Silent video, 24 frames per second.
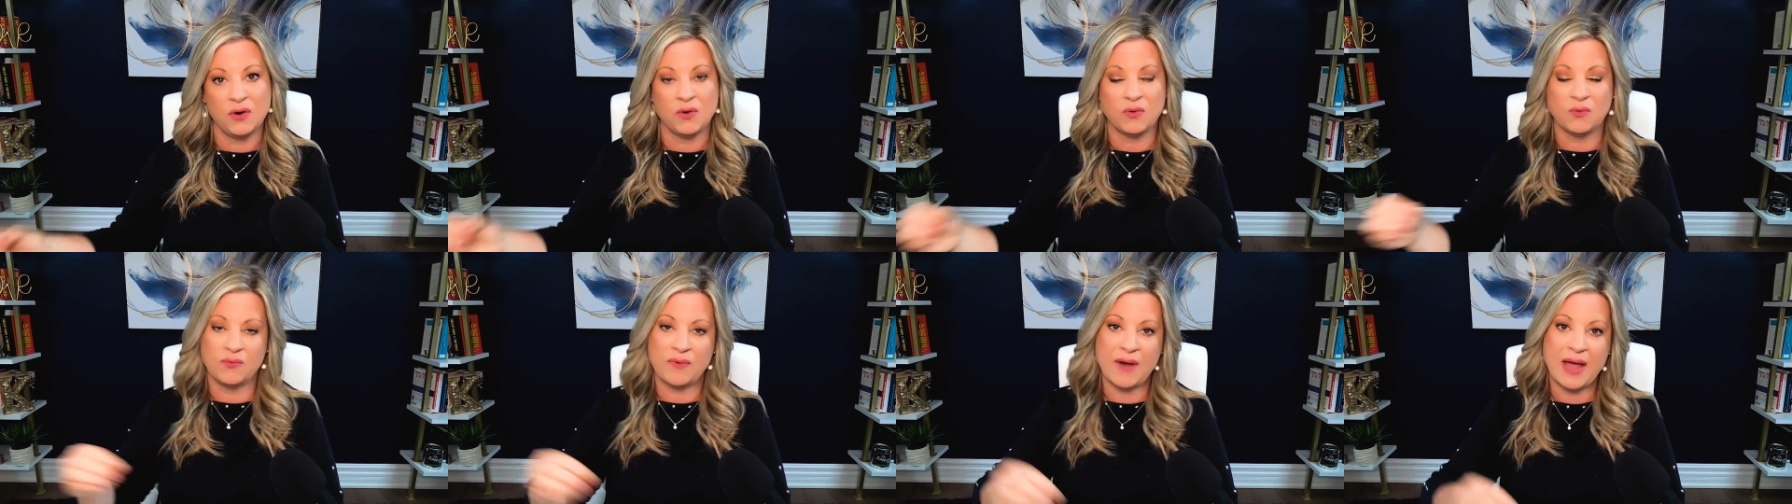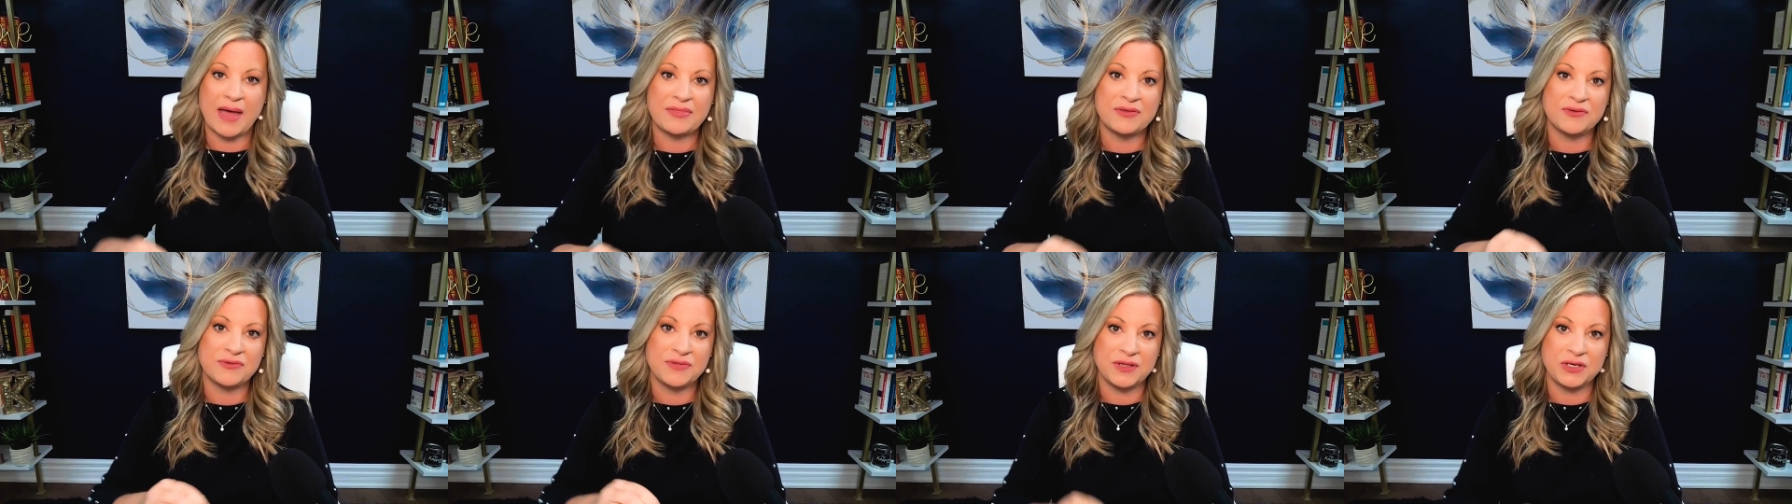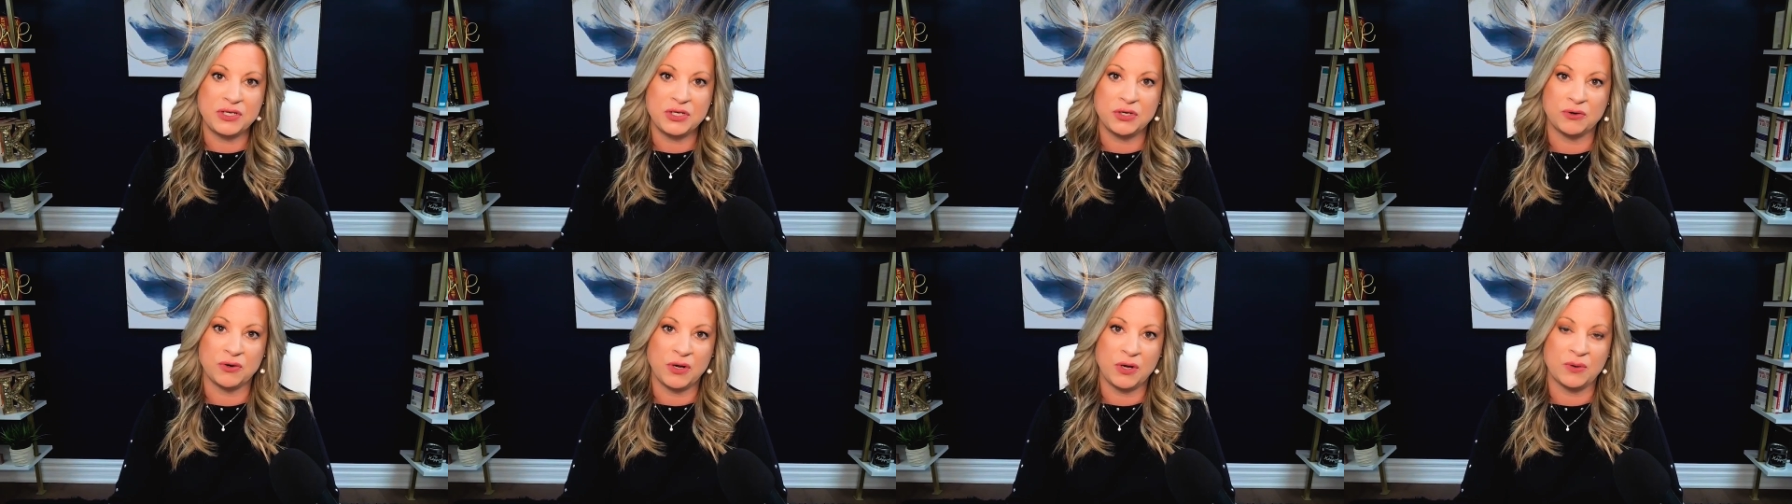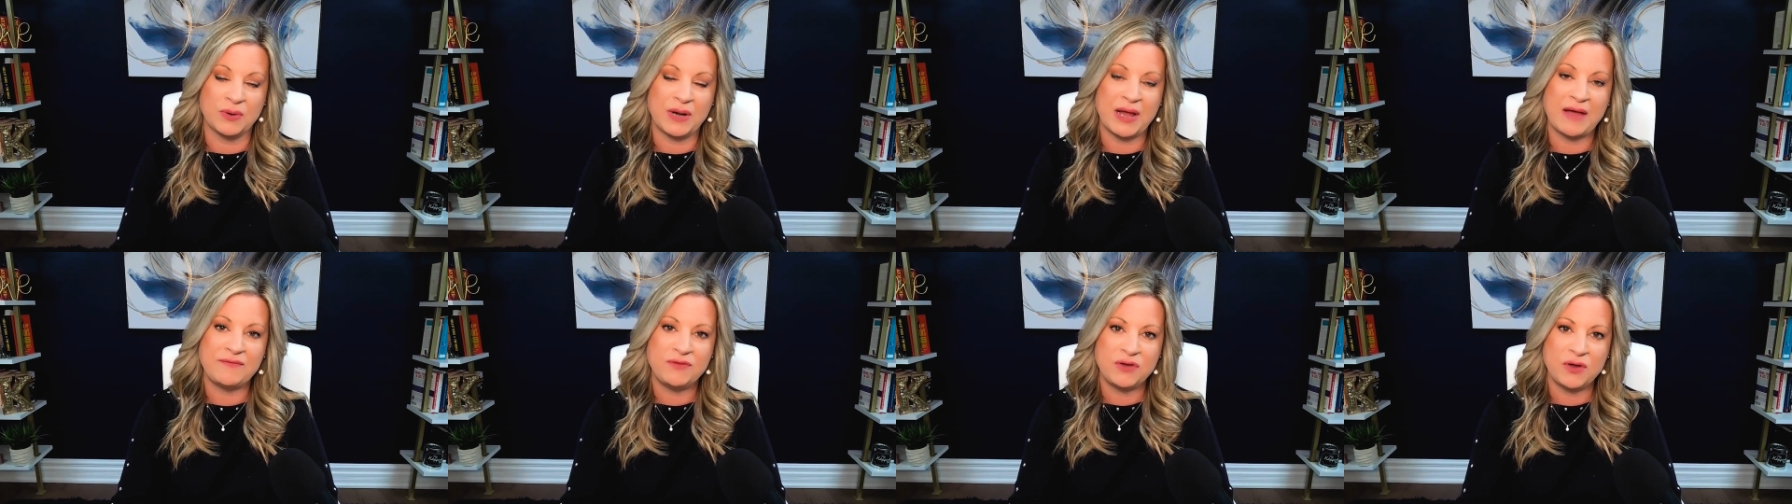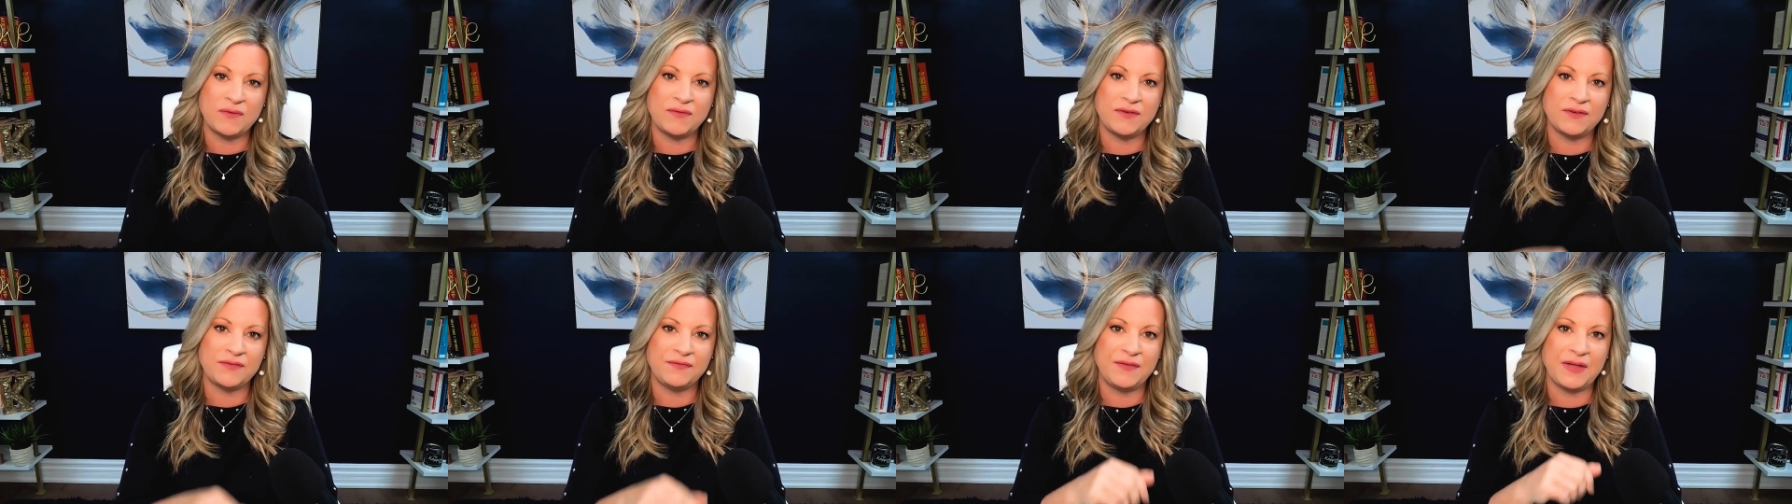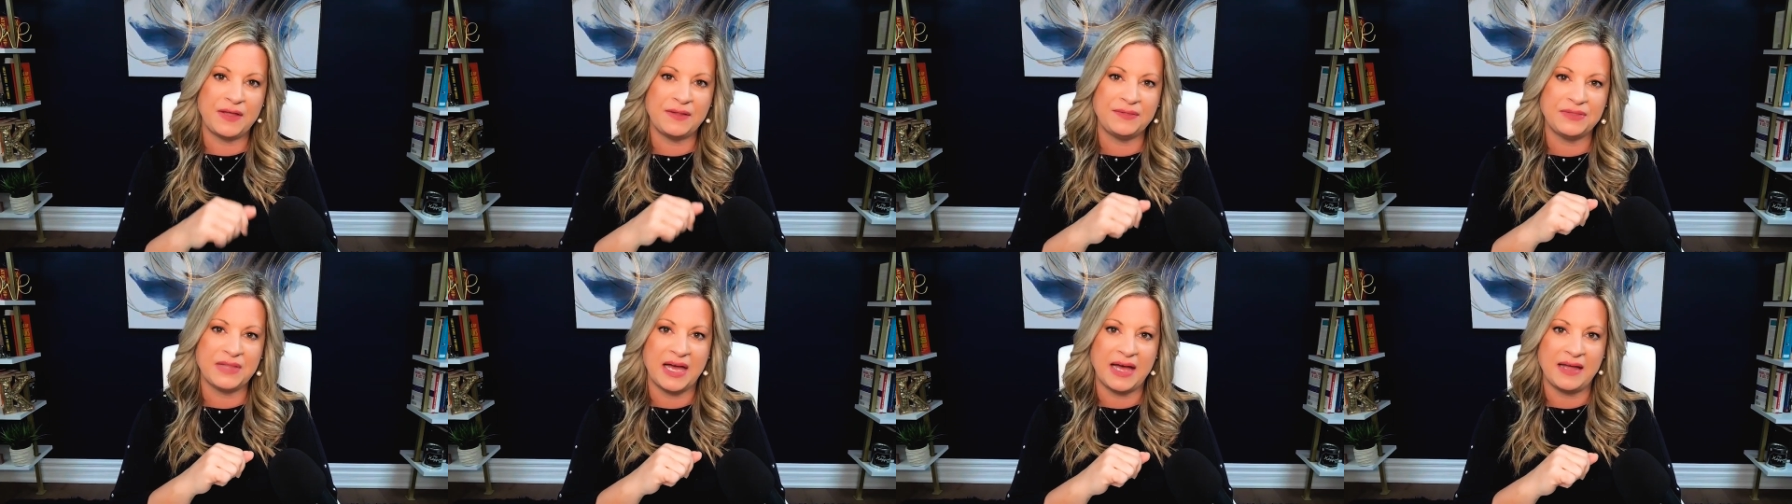rather than your own. Have you ever
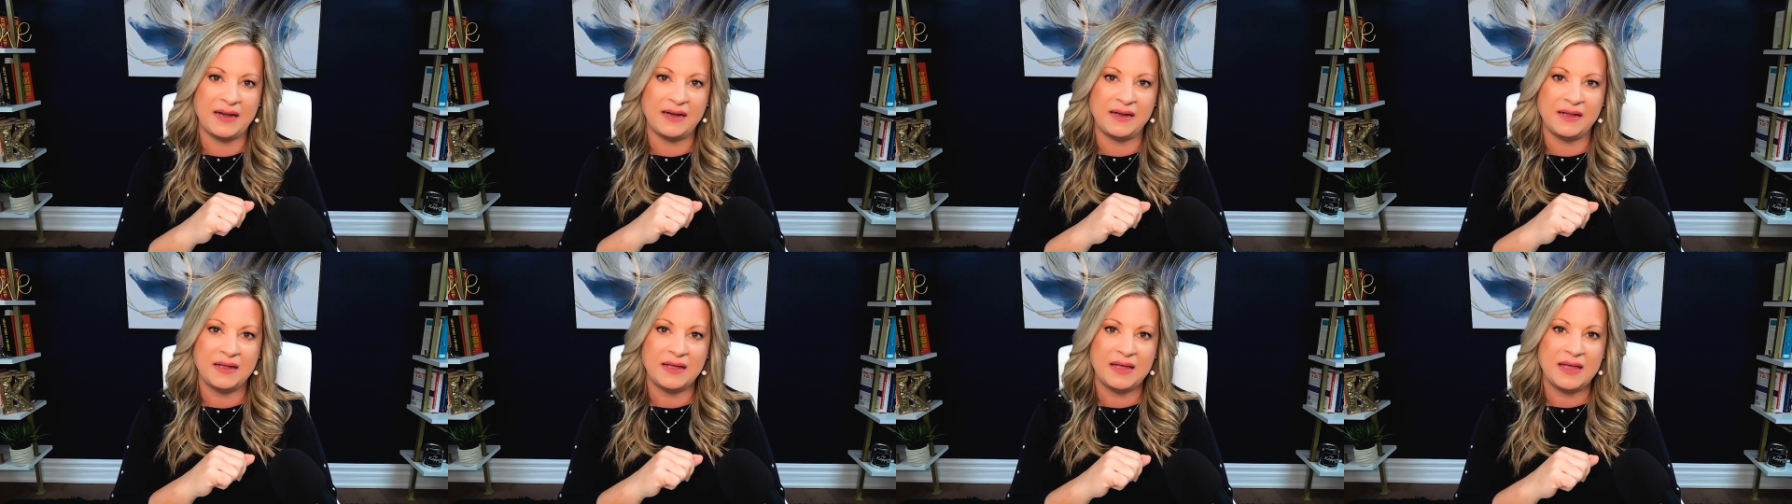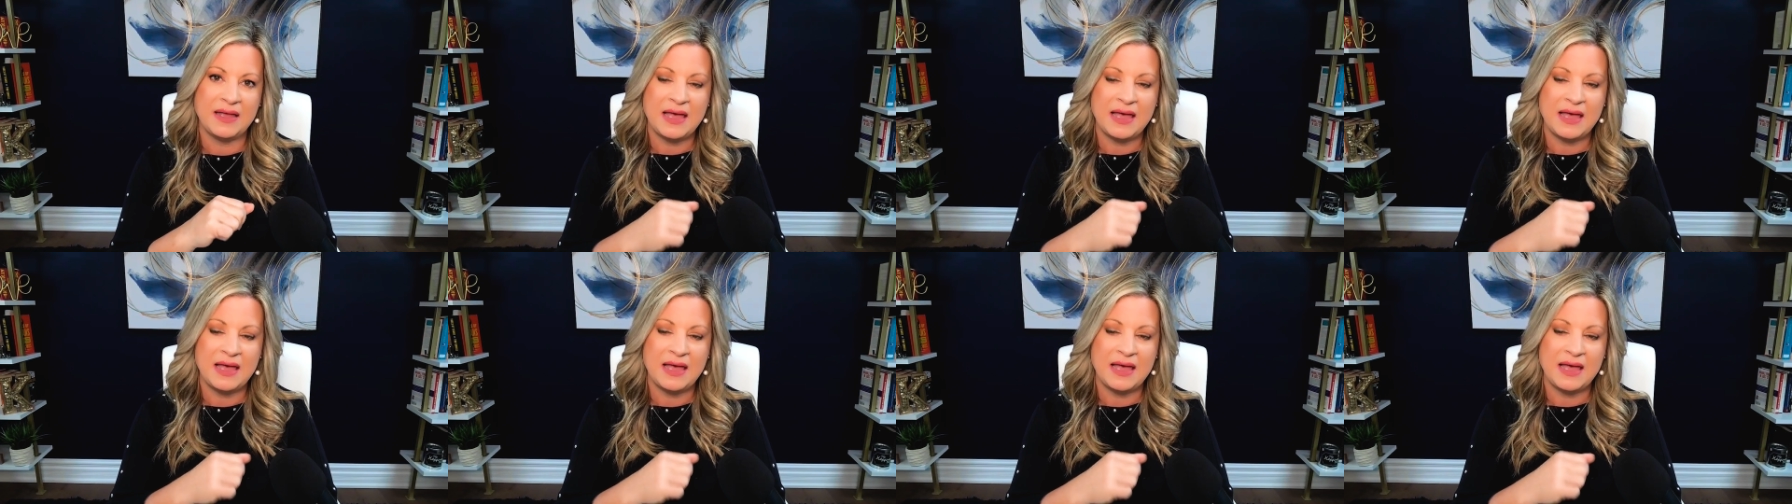felt that?